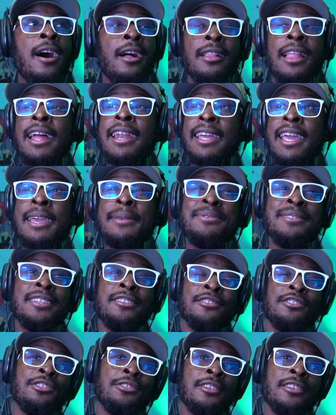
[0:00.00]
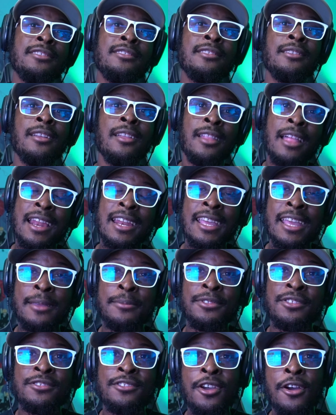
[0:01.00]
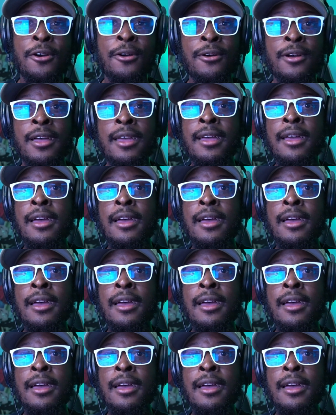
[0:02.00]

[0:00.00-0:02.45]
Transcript: A lot of games need to do this, a lot of games don't.